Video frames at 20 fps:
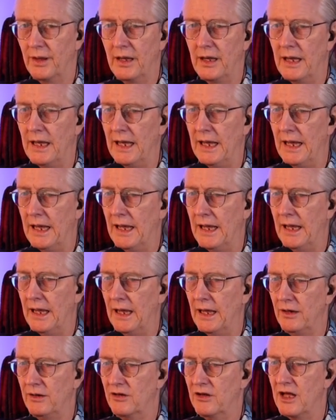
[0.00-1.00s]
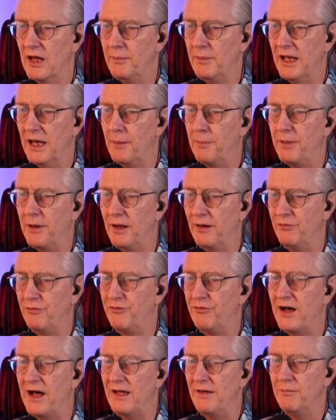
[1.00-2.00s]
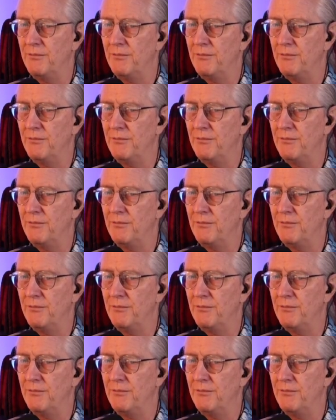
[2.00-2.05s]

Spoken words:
And coming up on 5